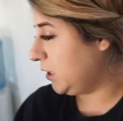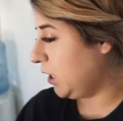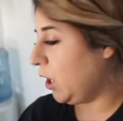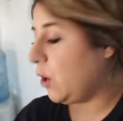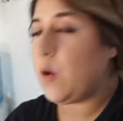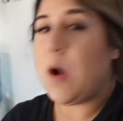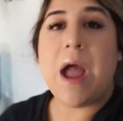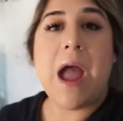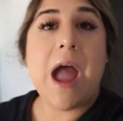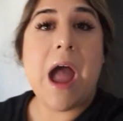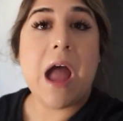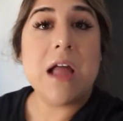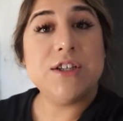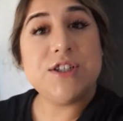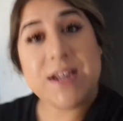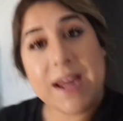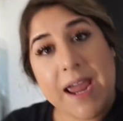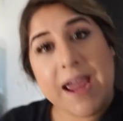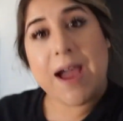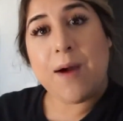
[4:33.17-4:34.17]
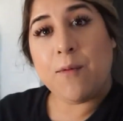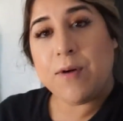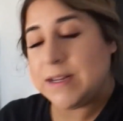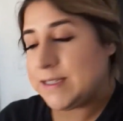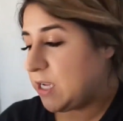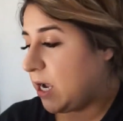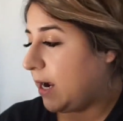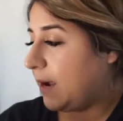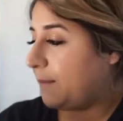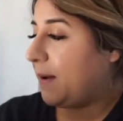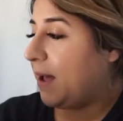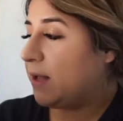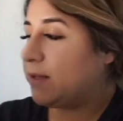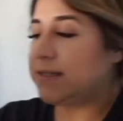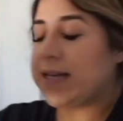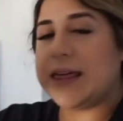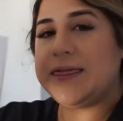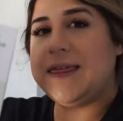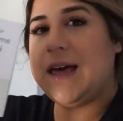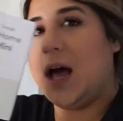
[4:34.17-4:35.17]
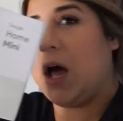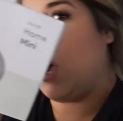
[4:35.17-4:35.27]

So today I wanna talk about the